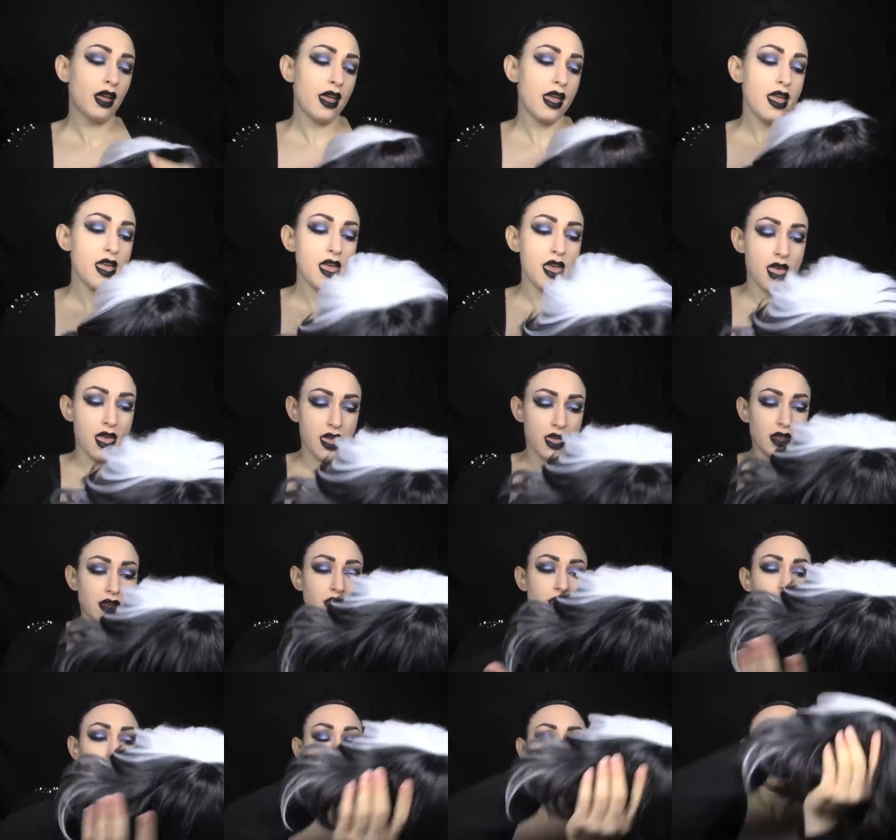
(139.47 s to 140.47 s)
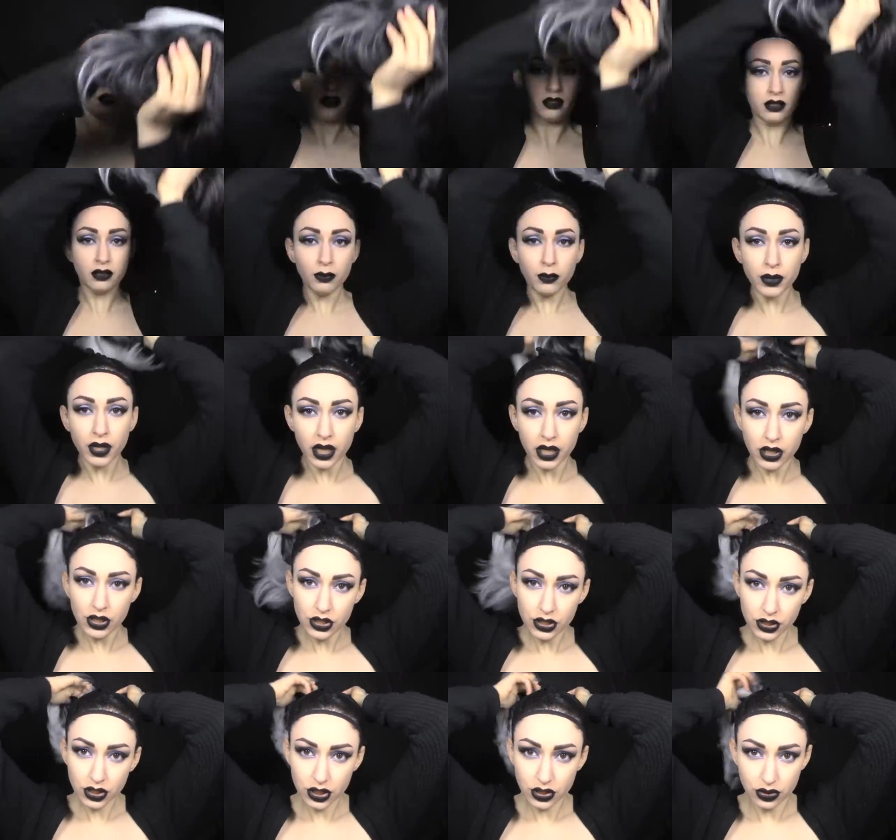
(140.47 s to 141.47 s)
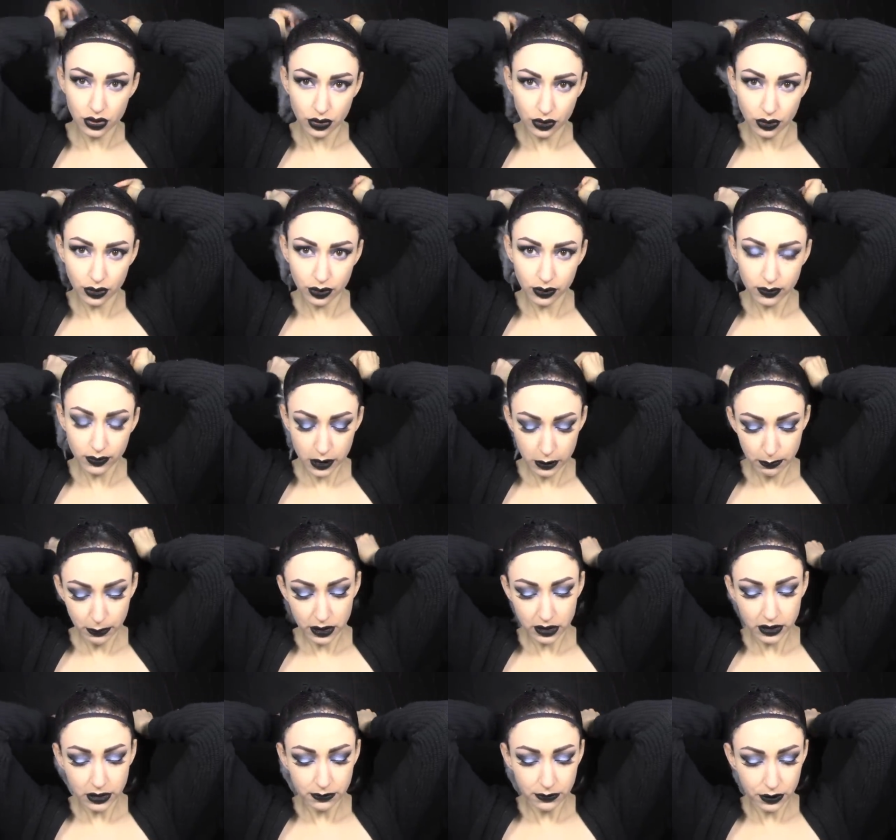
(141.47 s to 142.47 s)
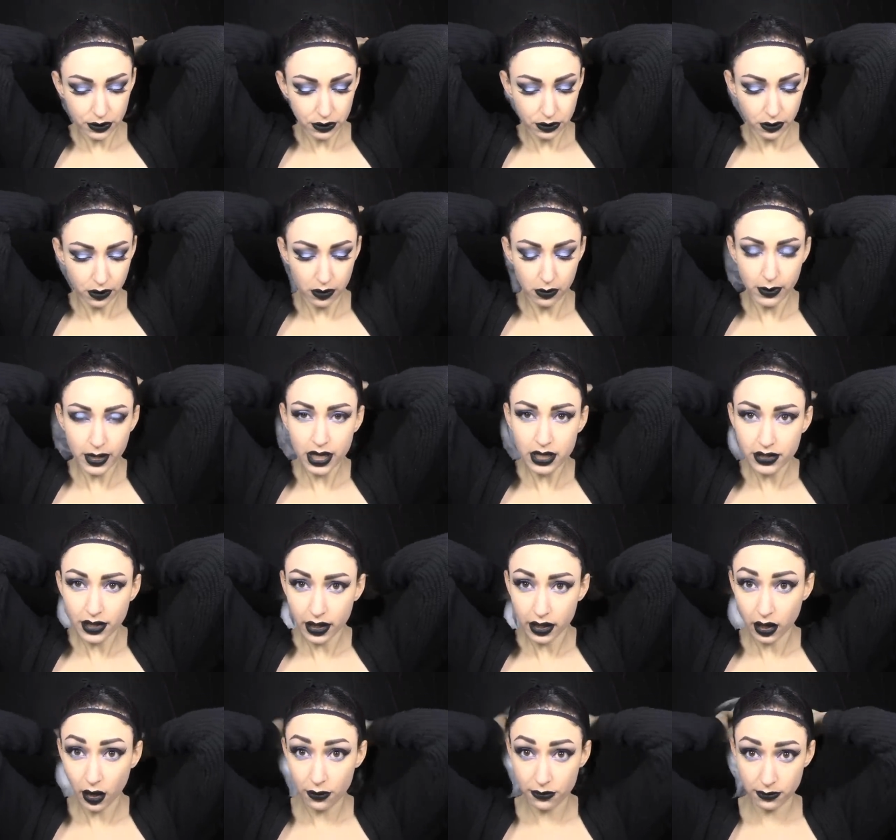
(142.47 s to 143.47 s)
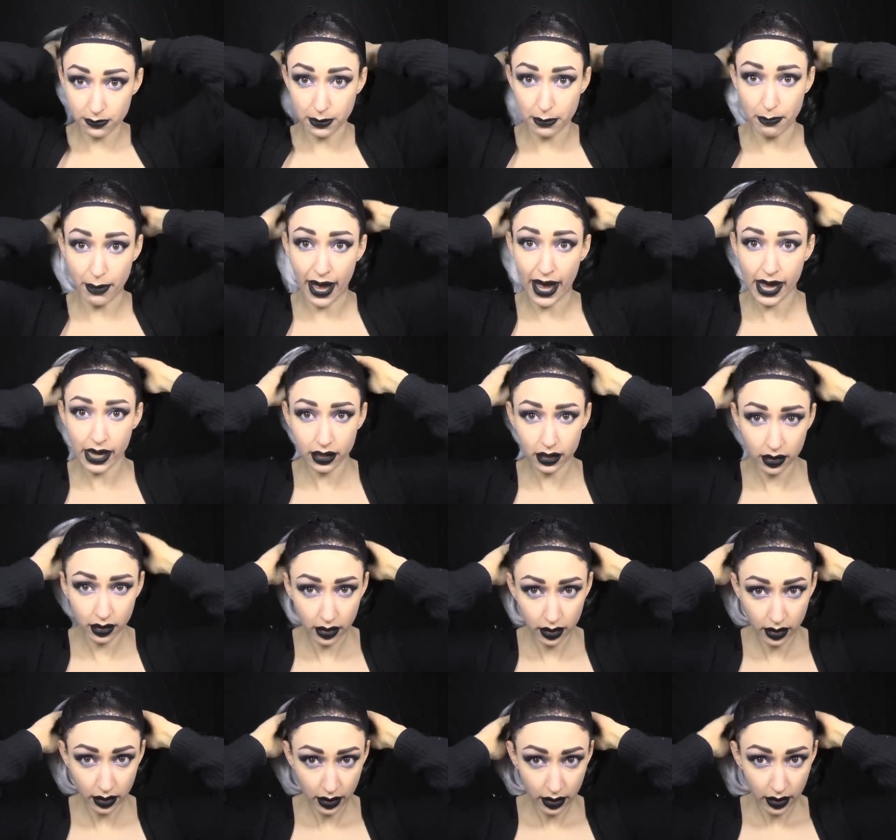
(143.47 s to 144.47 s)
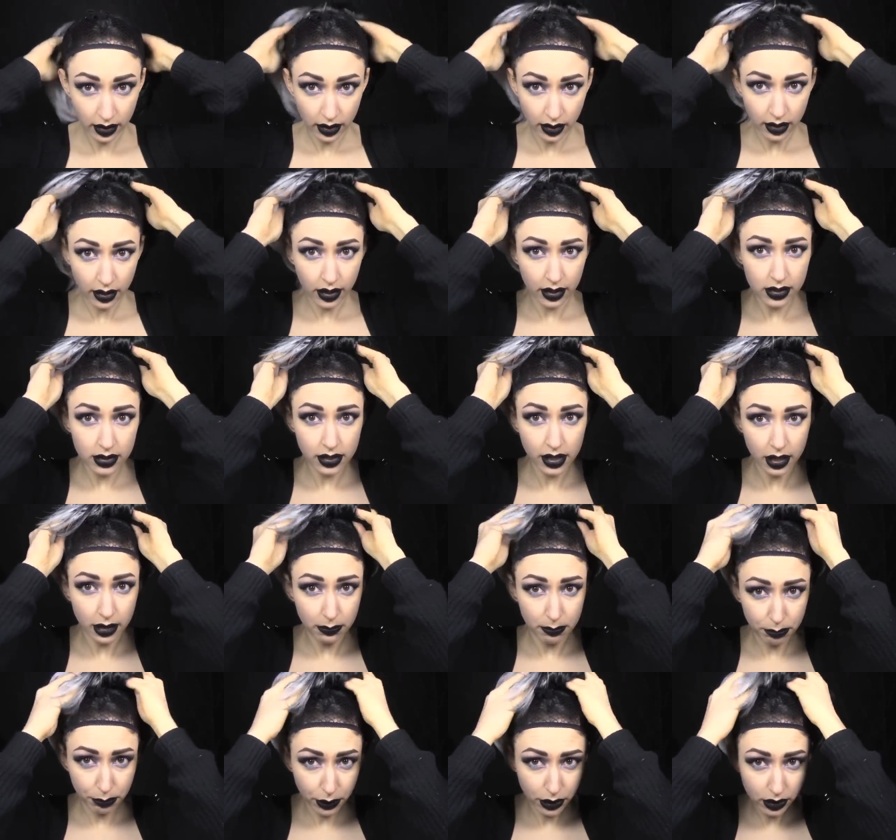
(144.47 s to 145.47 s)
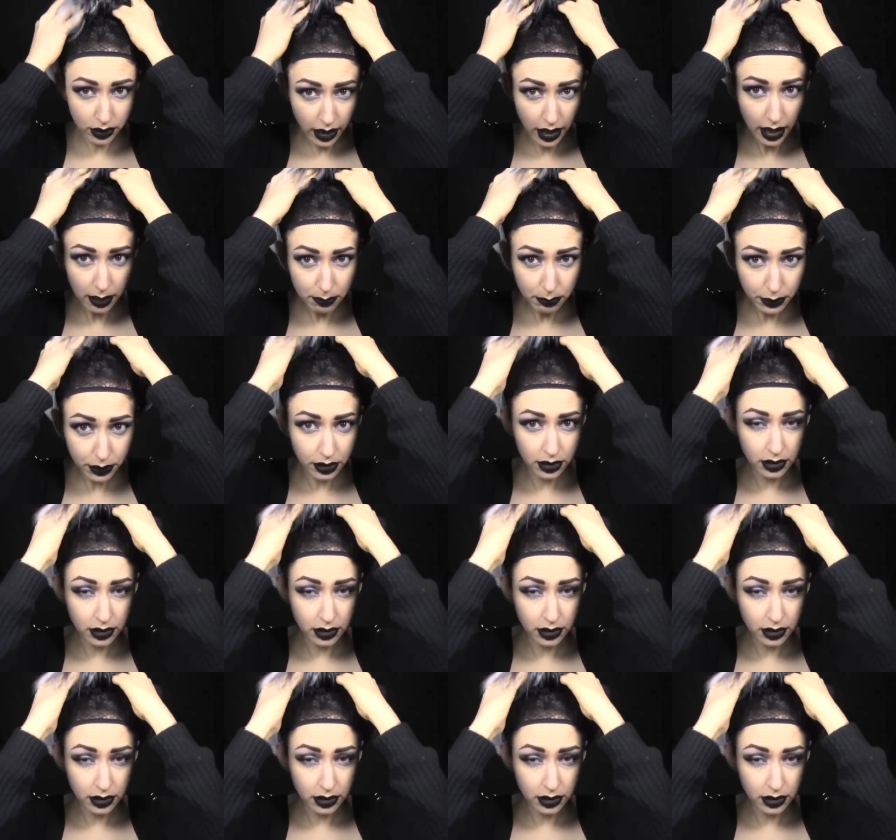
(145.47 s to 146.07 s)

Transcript: And what I usually do, especially for shorter wigs, I go from the back and I just kind of pull up,